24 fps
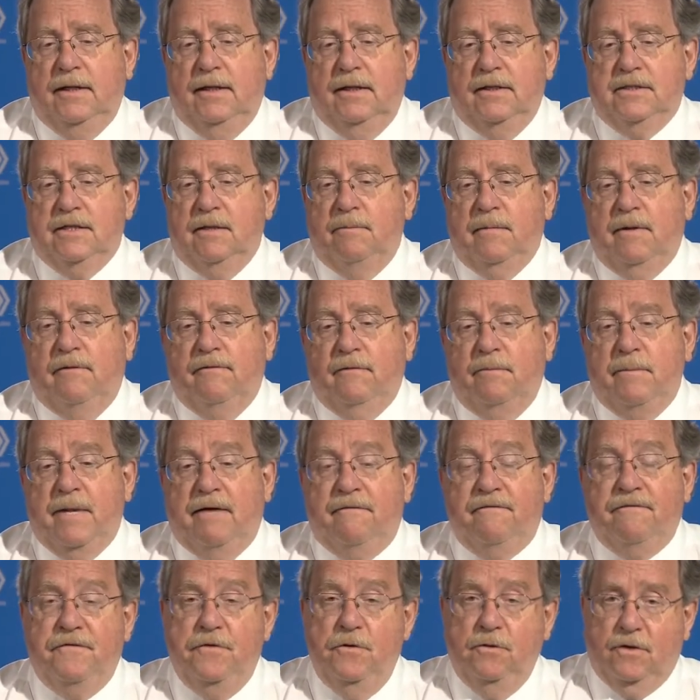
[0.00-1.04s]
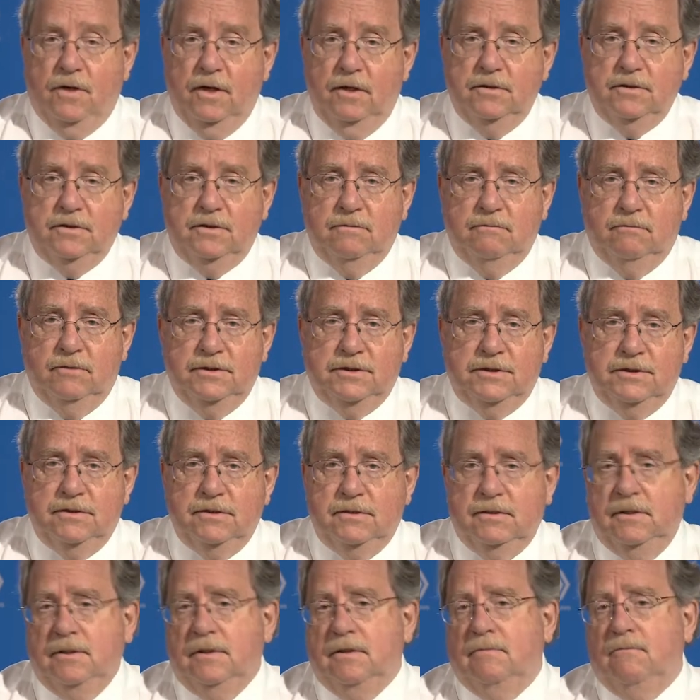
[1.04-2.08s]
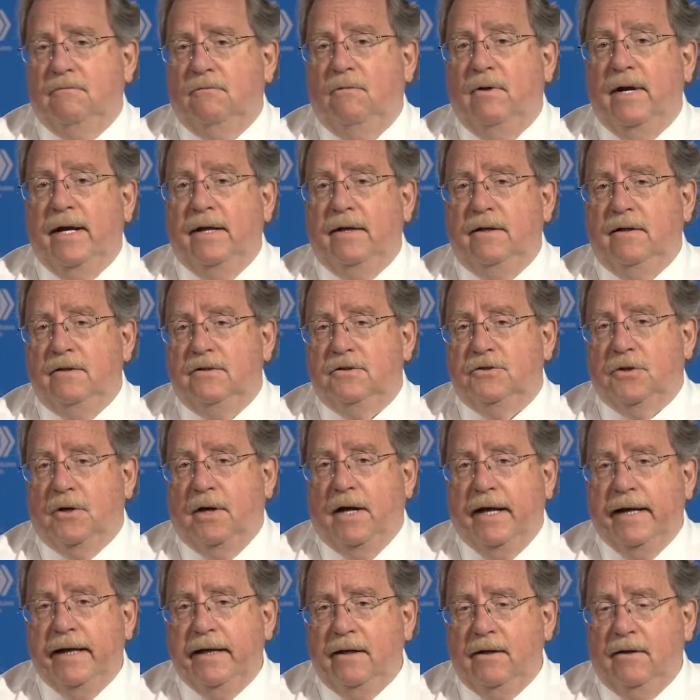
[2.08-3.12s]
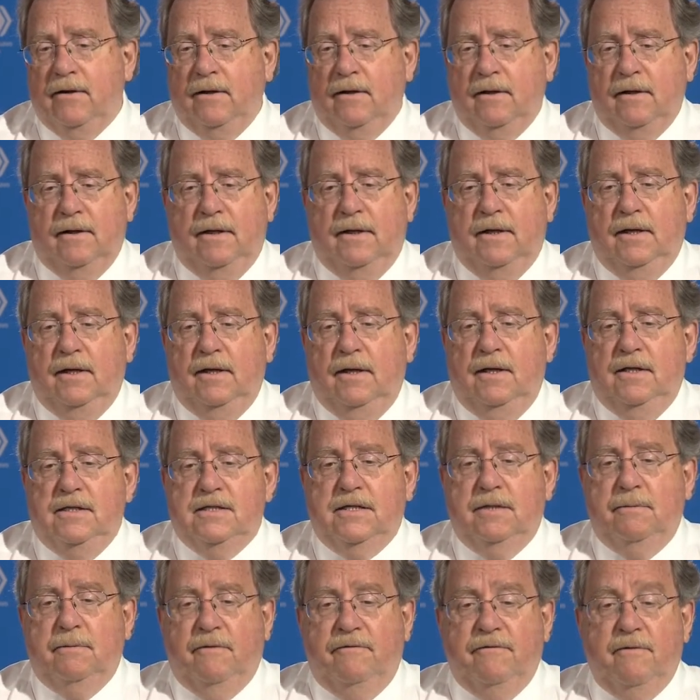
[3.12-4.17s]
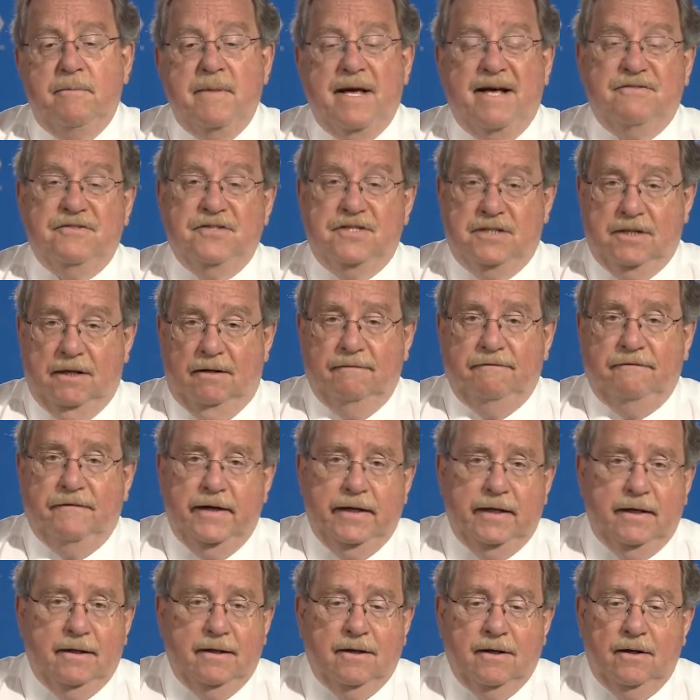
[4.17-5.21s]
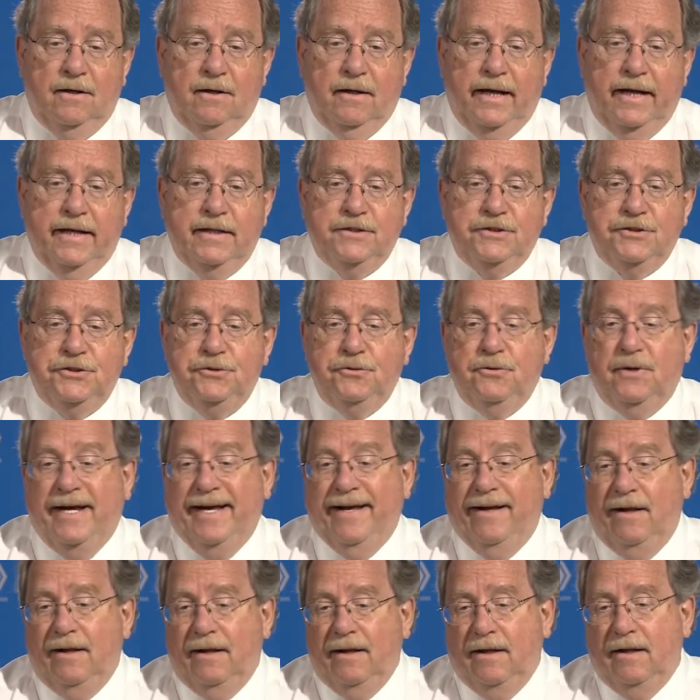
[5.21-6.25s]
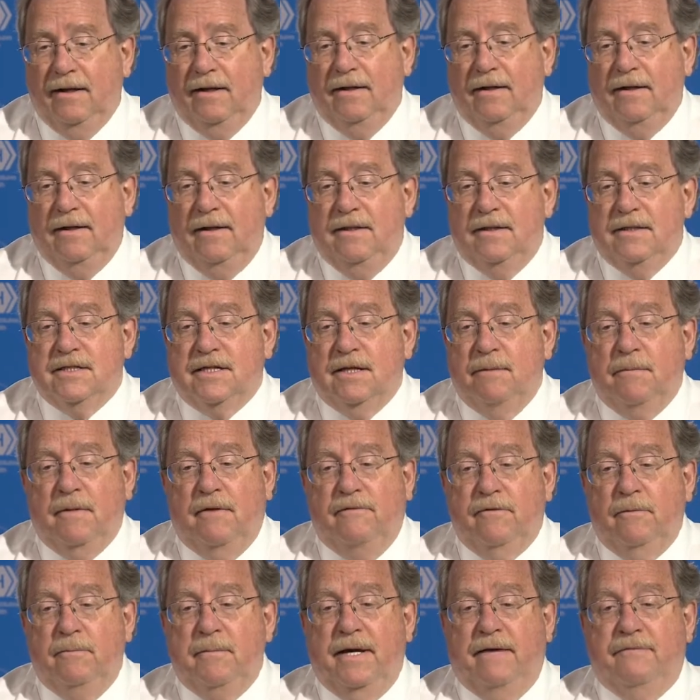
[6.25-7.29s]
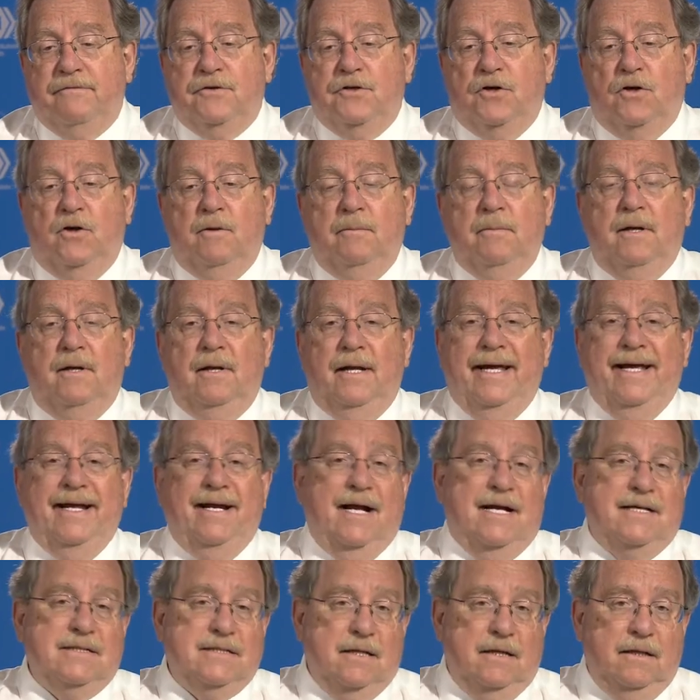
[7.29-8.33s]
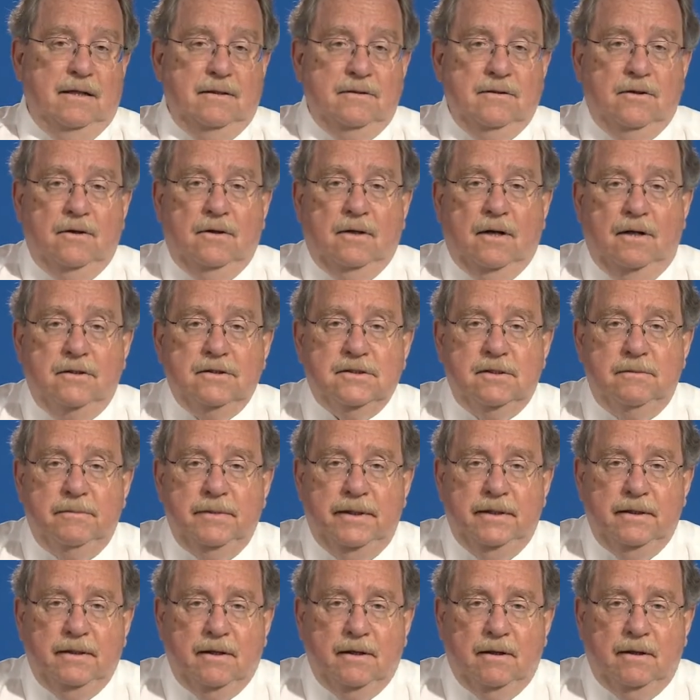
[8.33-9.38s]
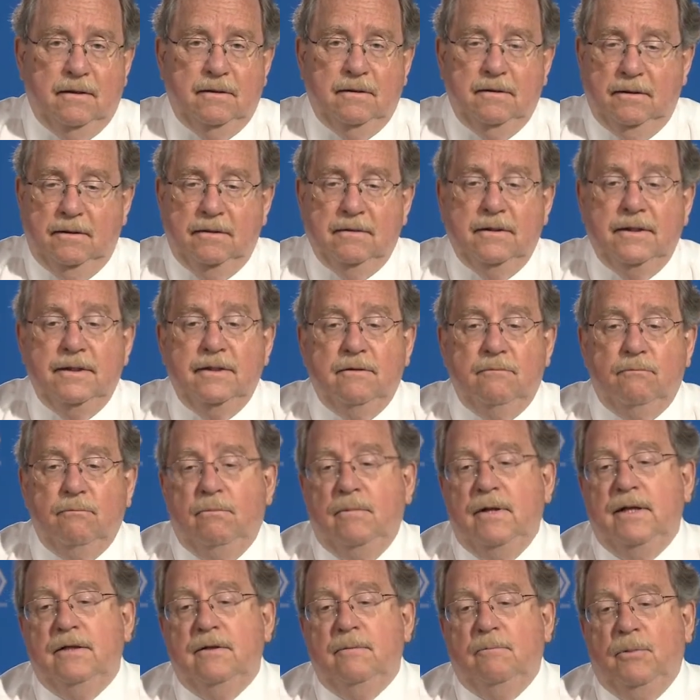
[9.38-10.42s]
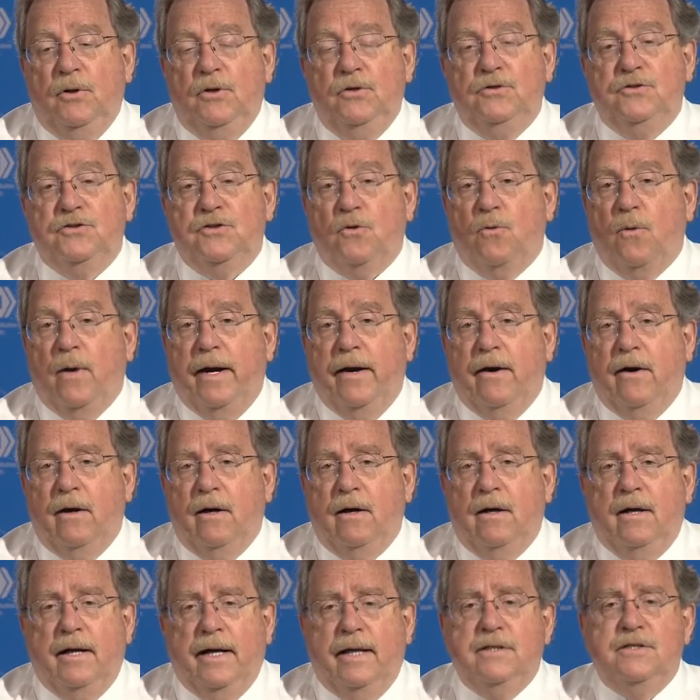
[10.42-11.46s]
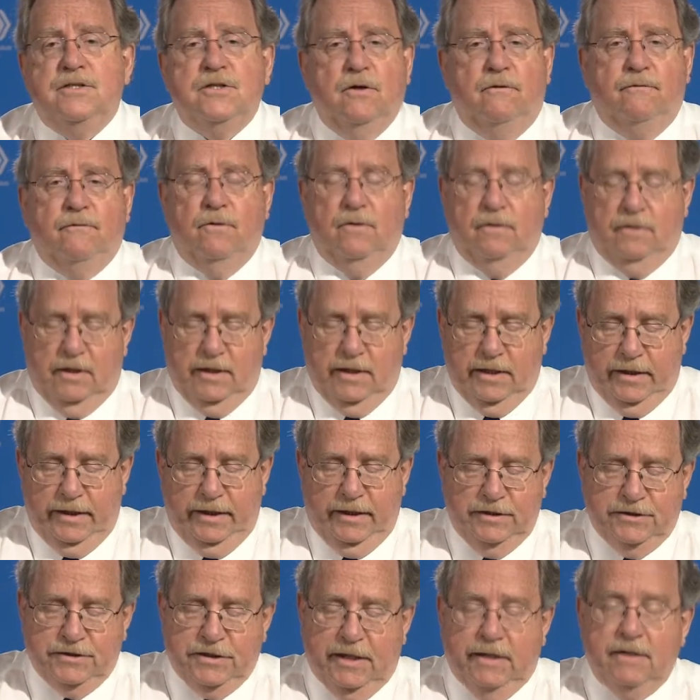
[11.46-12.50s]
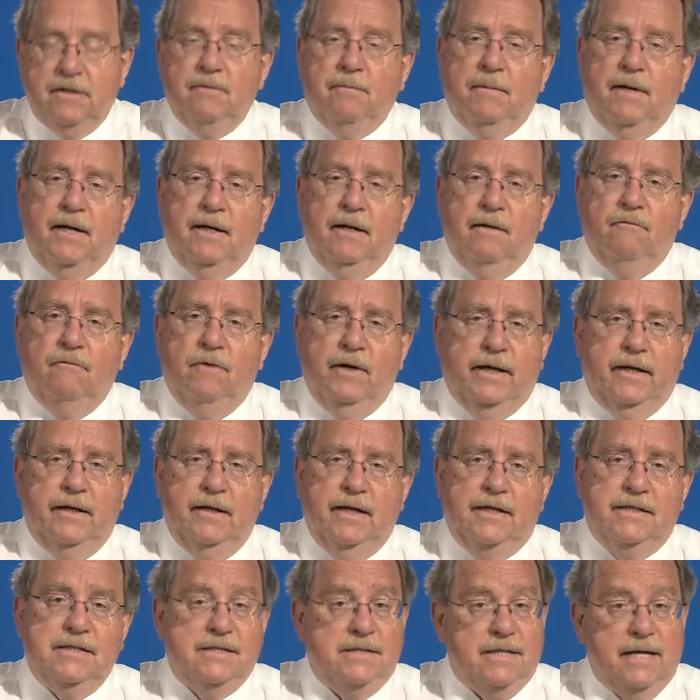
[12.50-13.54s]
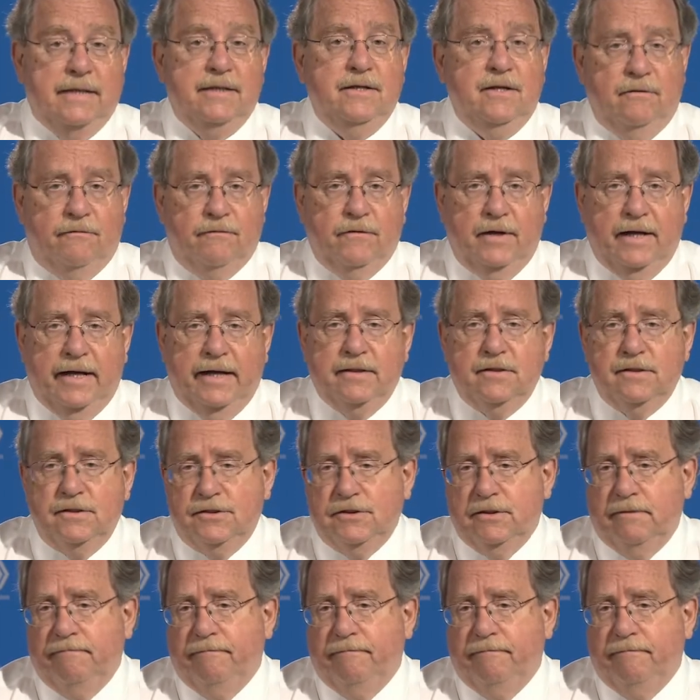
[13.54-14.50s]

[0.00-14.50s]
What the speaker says: Some of them have fucose, which is the red triangle. Some of them have sulfate, called SUL. Some of them have terminal N-acetylglucosamine, called in the blue square, and so forth. Each antibody recognizes a different antigen.